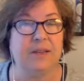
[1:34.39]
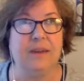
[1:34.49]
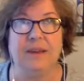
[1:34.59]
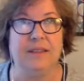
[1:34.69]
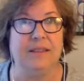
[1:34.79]
I
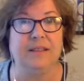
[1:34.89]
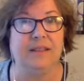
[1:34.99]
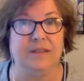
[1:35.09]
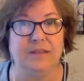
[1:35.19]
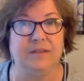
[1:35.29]
mean, the
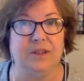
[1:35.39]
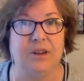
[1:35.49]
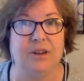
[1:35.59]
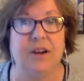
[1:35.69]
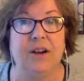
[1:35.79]
list goes
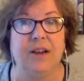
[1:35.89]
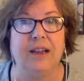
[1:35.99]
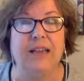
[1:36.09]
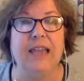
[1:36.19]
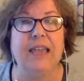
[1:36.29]
on and on.